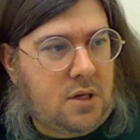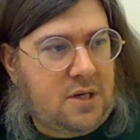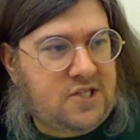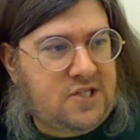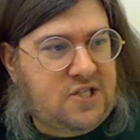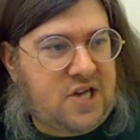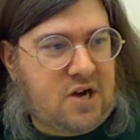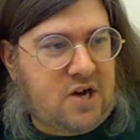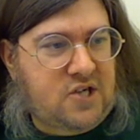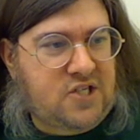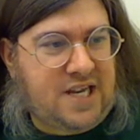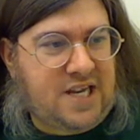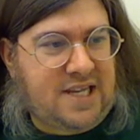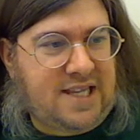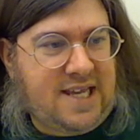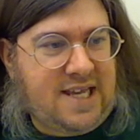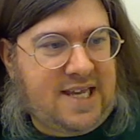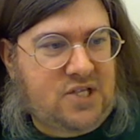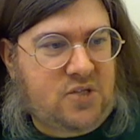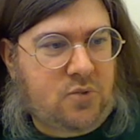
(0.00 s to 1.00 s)
CRZ
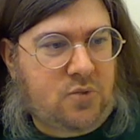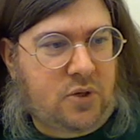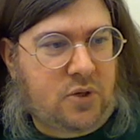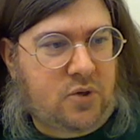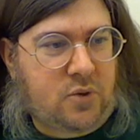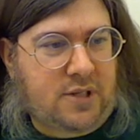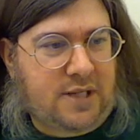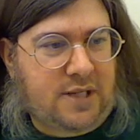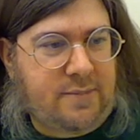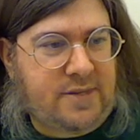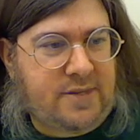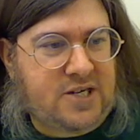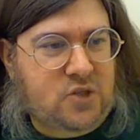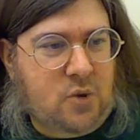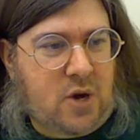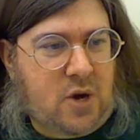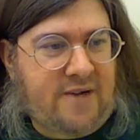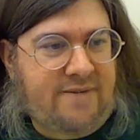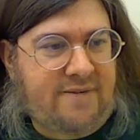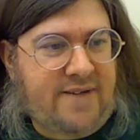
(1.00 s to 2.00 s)
and Lise would quickly be
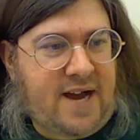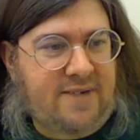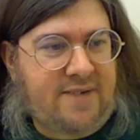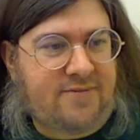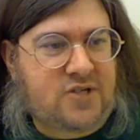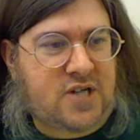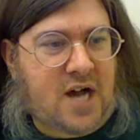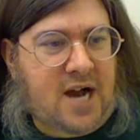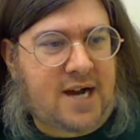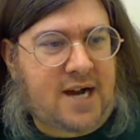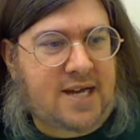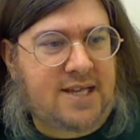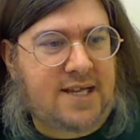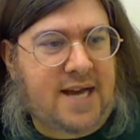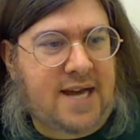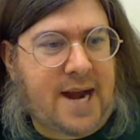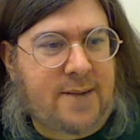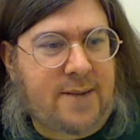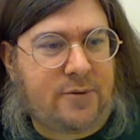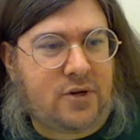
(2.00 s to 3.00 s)
disqualified for talking the
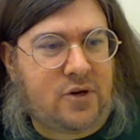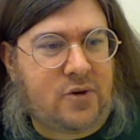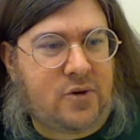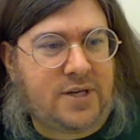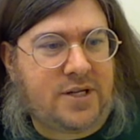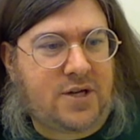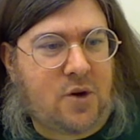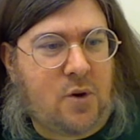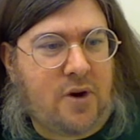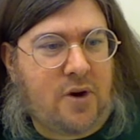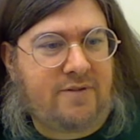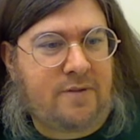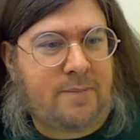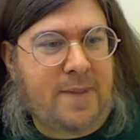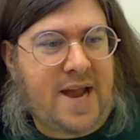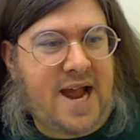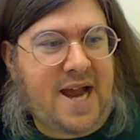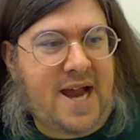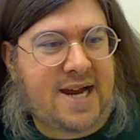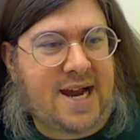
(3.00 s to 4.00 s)
camera crew into going for
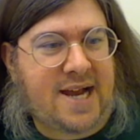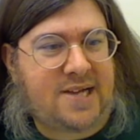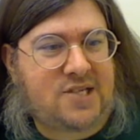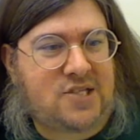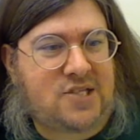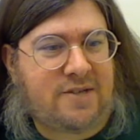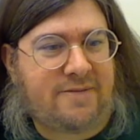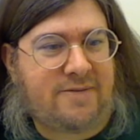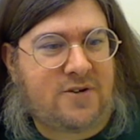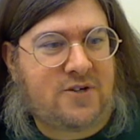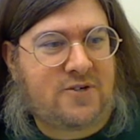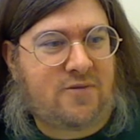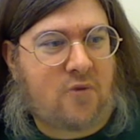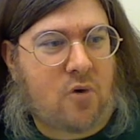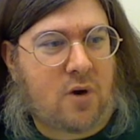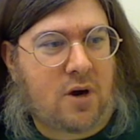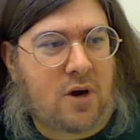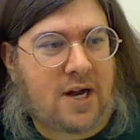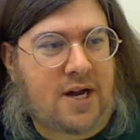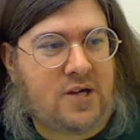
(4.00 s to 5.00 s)
pancakes in the first
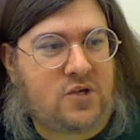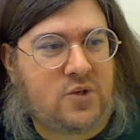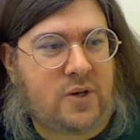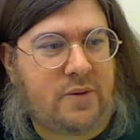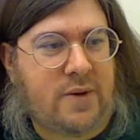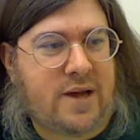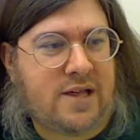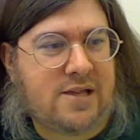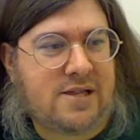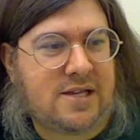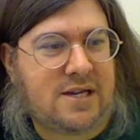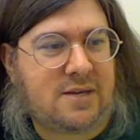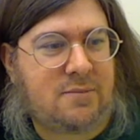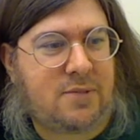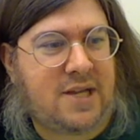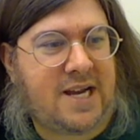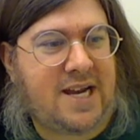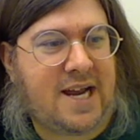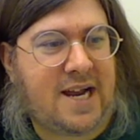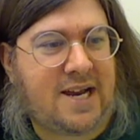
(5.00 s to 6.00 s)
foreign country rather than
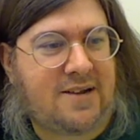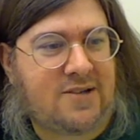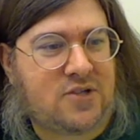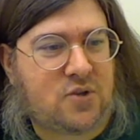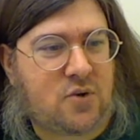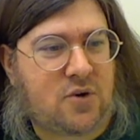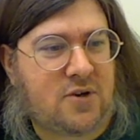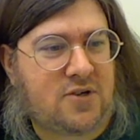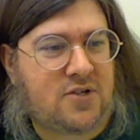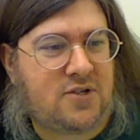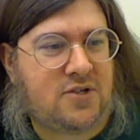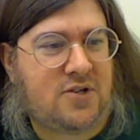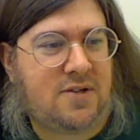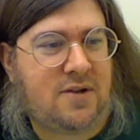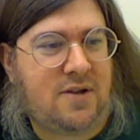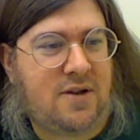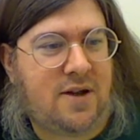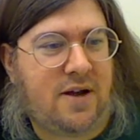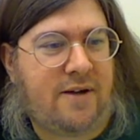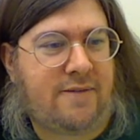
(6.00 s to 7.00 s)
completing any sort
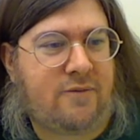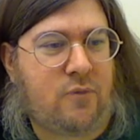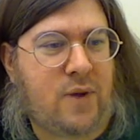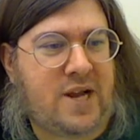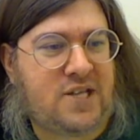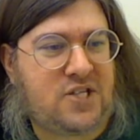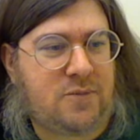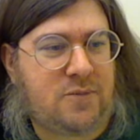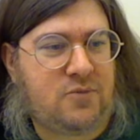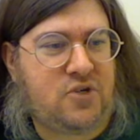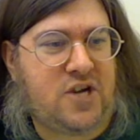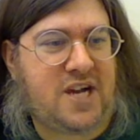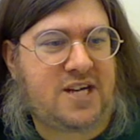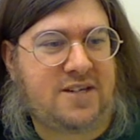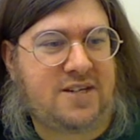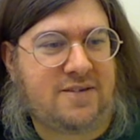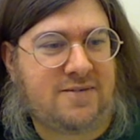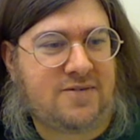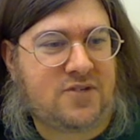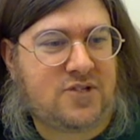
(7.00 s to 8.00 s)
of race
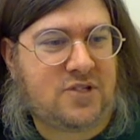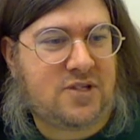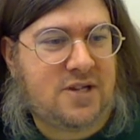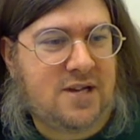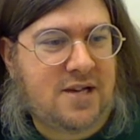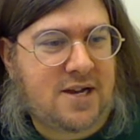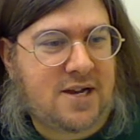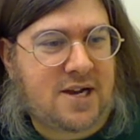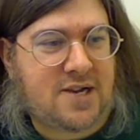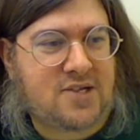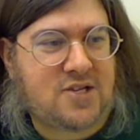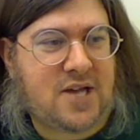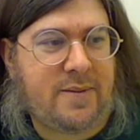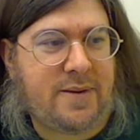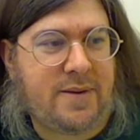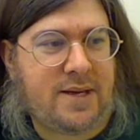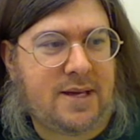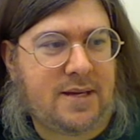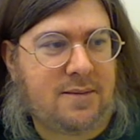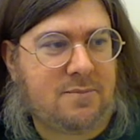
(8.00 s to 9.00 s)
objectives. Because, I
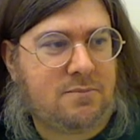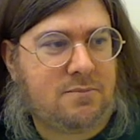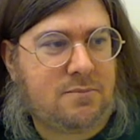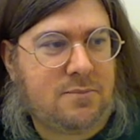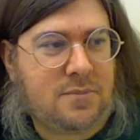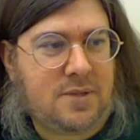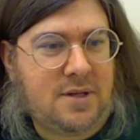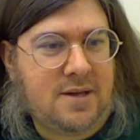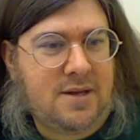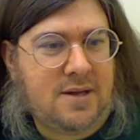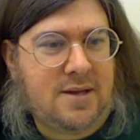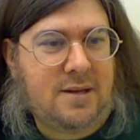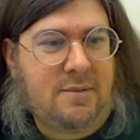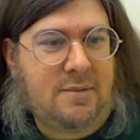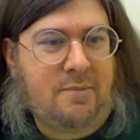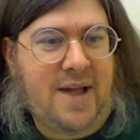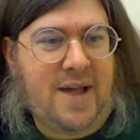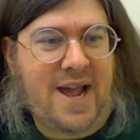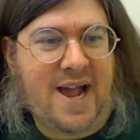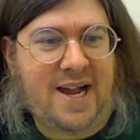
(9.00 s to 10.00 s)
mean,
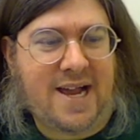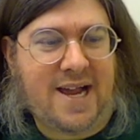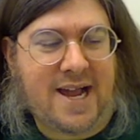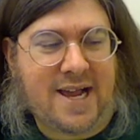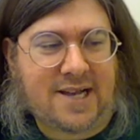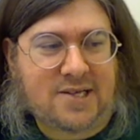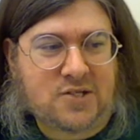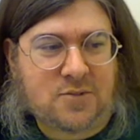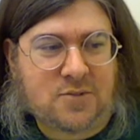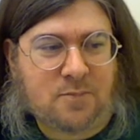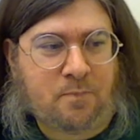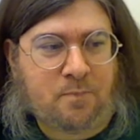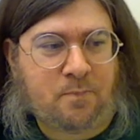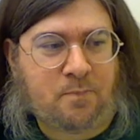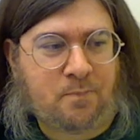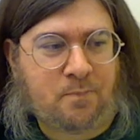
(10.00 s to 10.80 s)
pancakes.